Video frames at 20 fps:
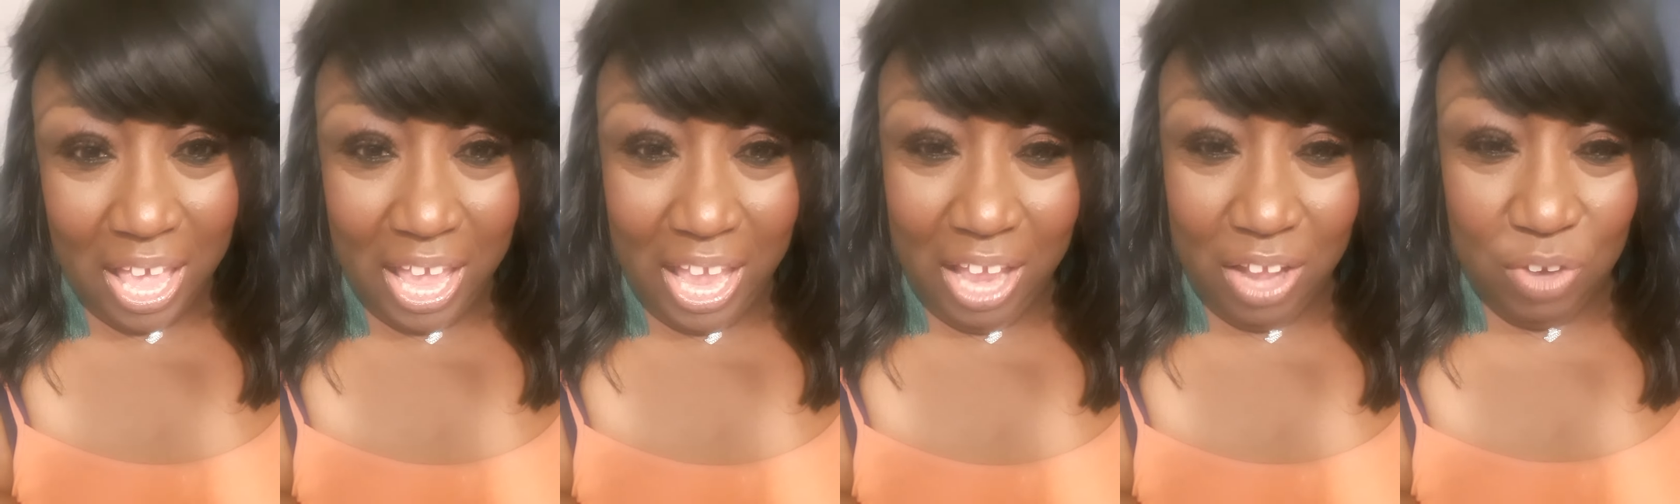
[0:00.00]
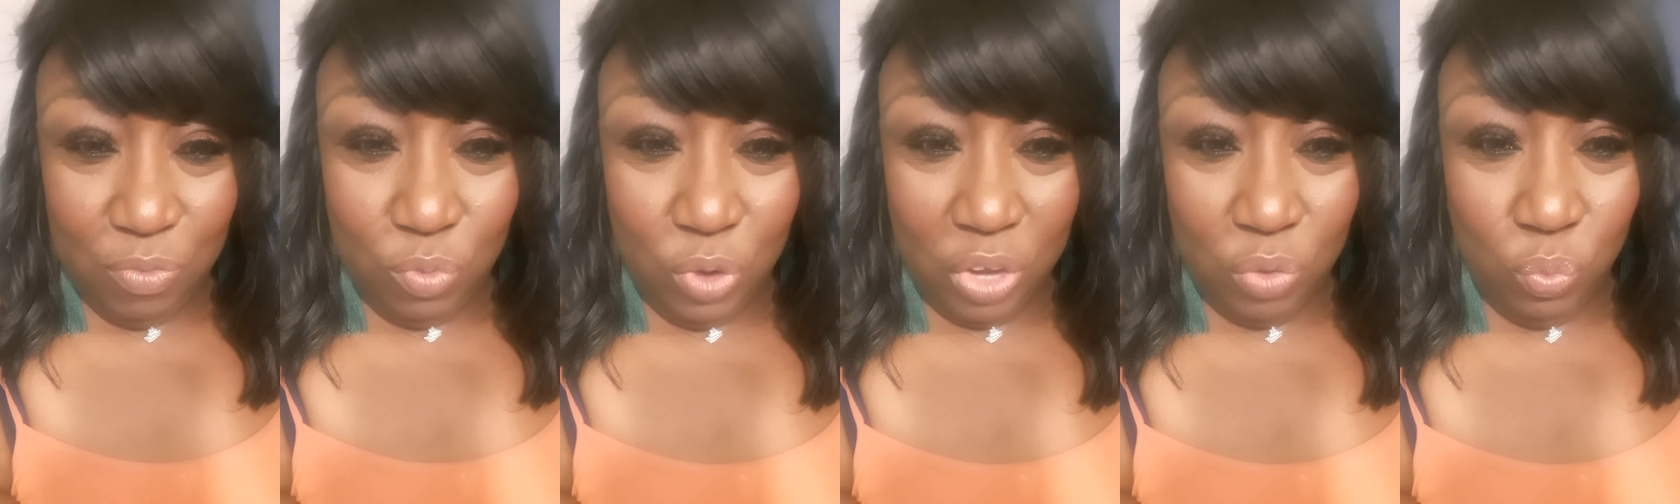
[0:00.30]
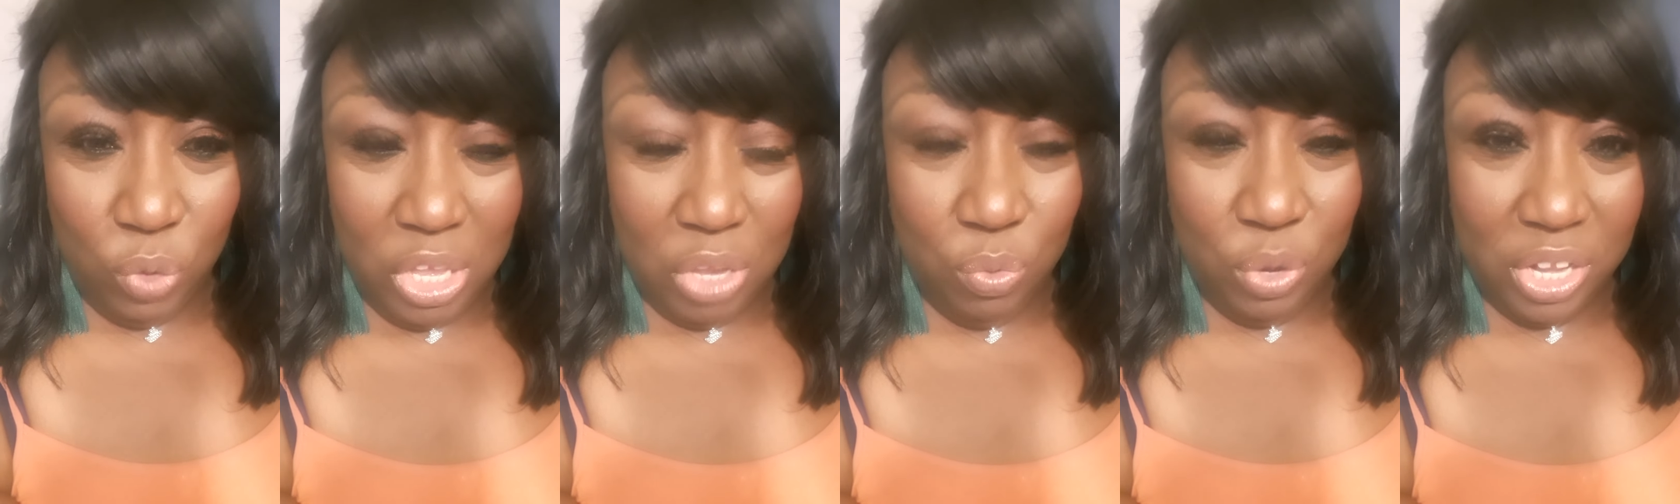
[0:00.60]
and what
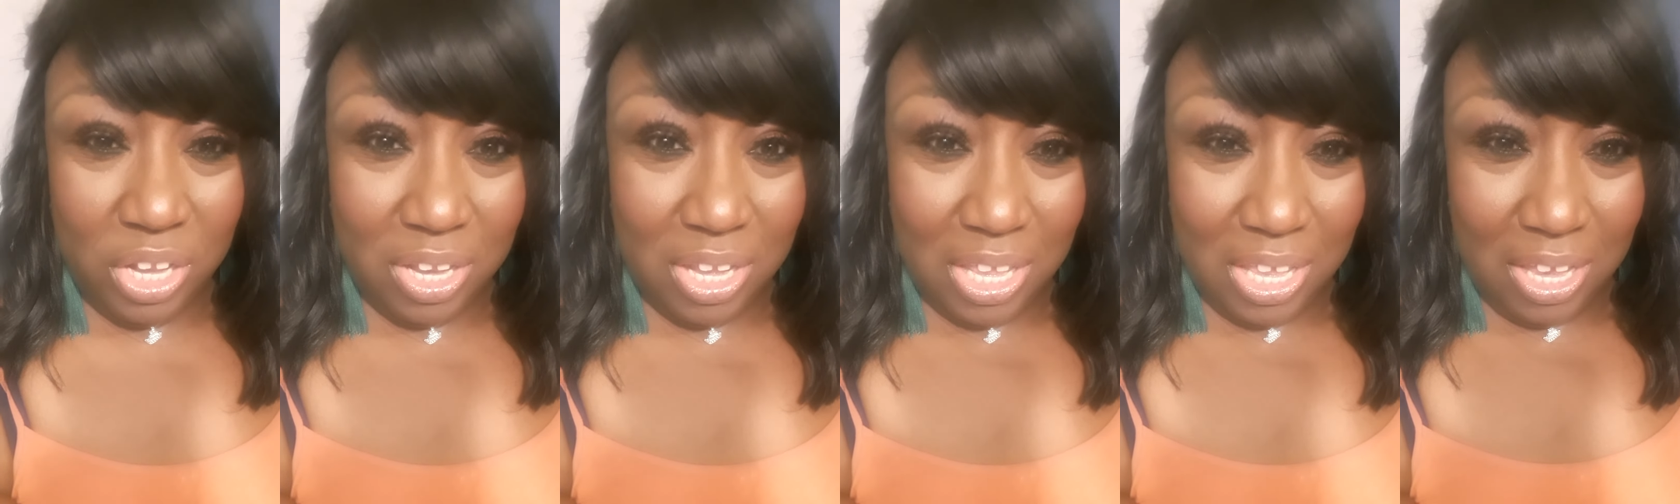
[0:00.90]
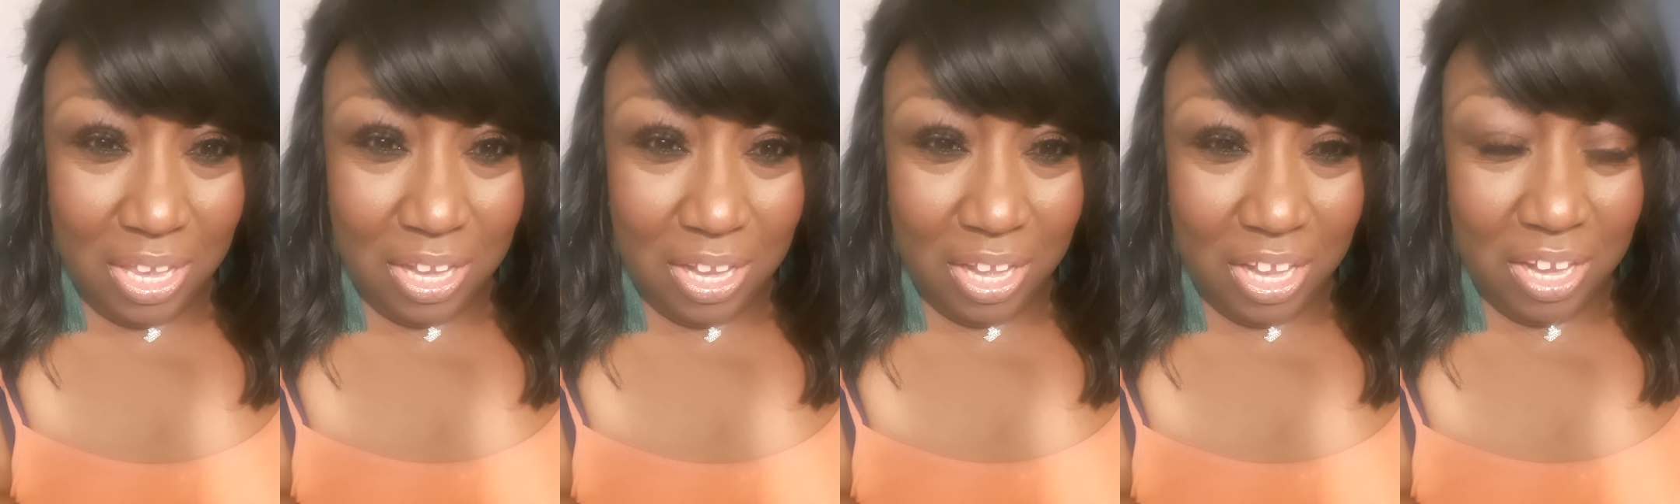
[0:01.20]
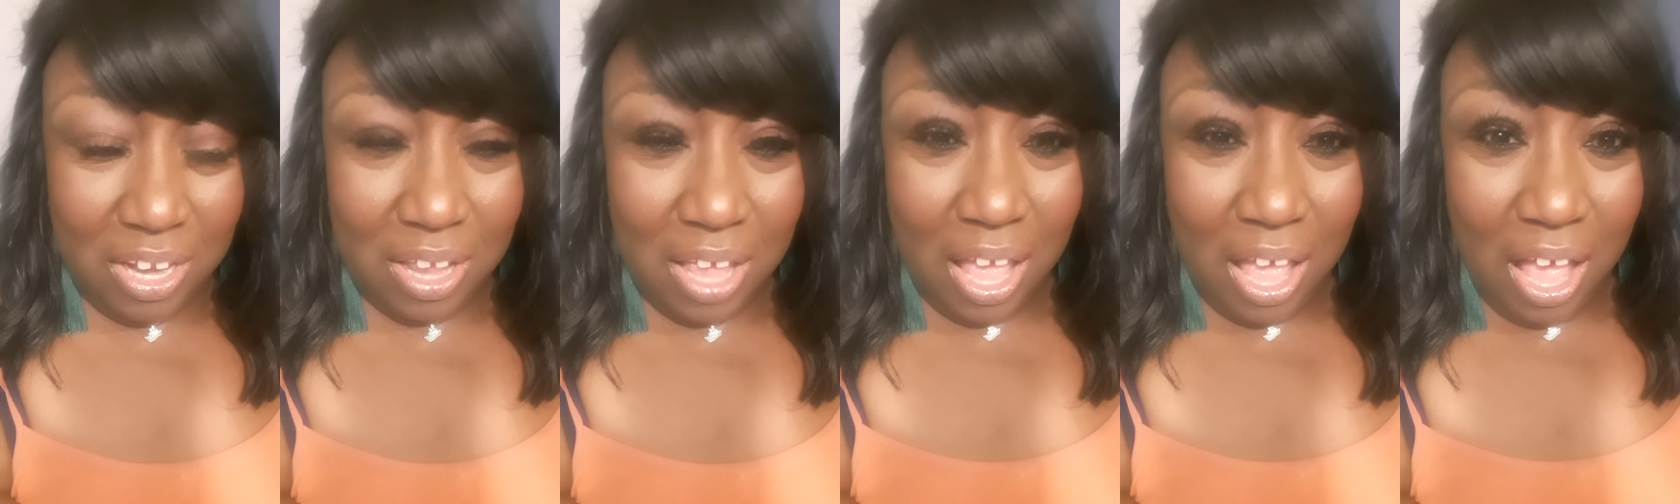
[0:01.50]
we would need
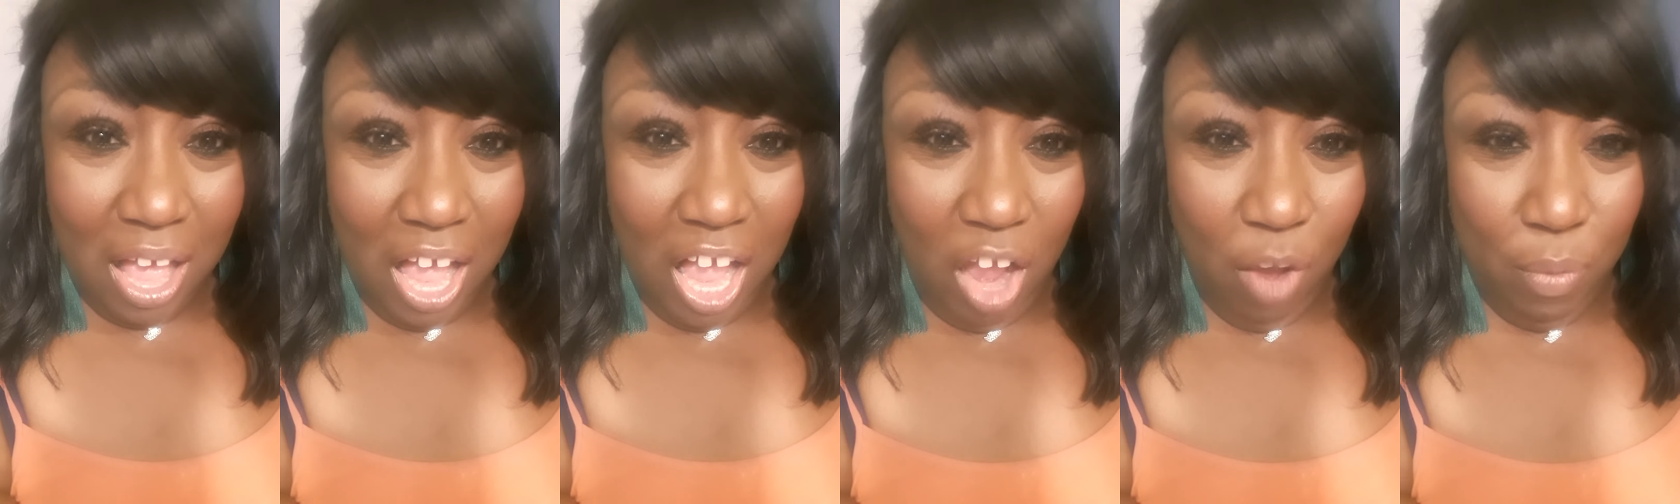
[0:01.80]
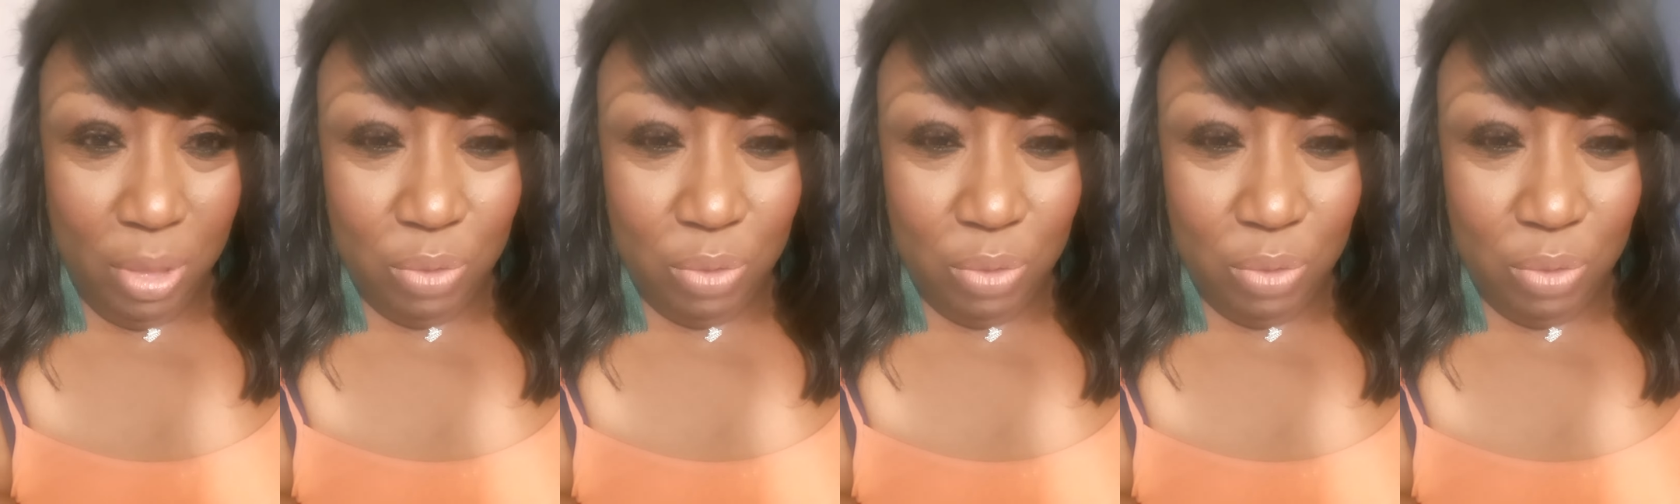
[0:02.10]
and how